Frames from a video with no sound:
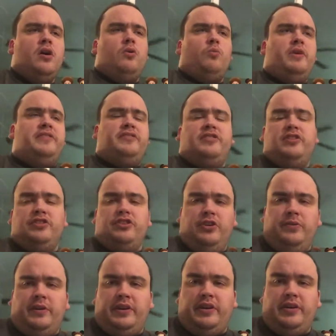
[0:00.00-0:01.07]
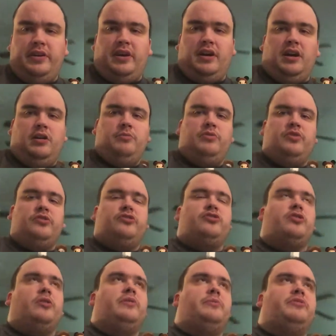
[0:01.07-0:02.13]
Winston Duke, who's
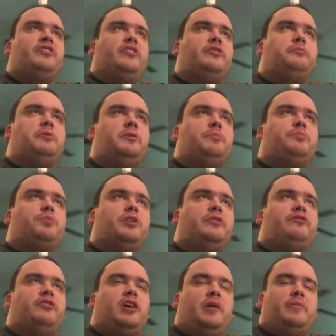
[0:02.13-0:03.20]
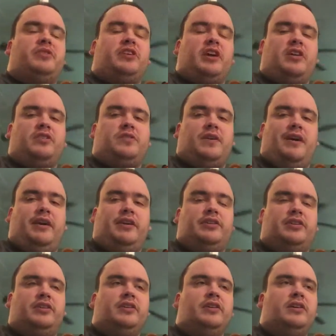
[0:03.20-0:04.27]
shown himself to be a pretty phenomenal character
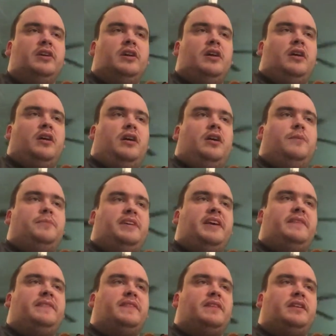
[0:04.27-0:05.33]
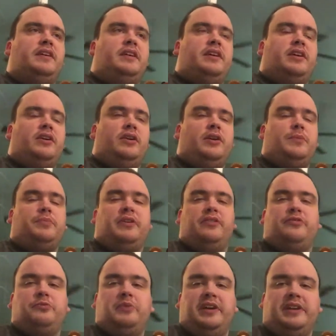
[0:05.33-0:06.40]
actor, takes the lead here. He plays
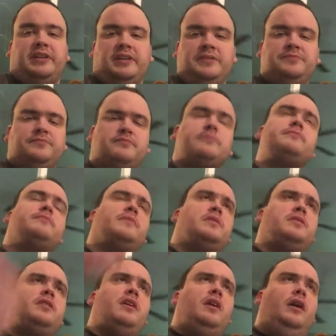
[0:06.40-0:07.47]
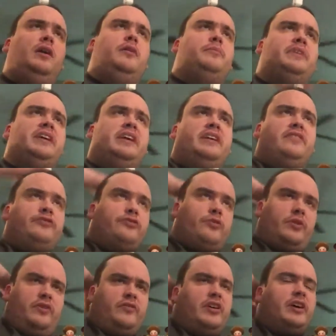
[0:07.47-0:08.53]
Will. He is
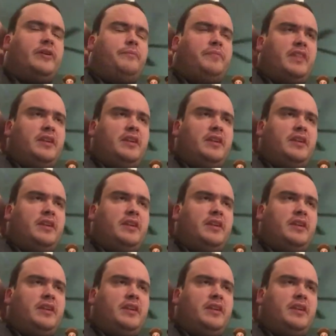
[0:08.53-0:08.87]
sort of a,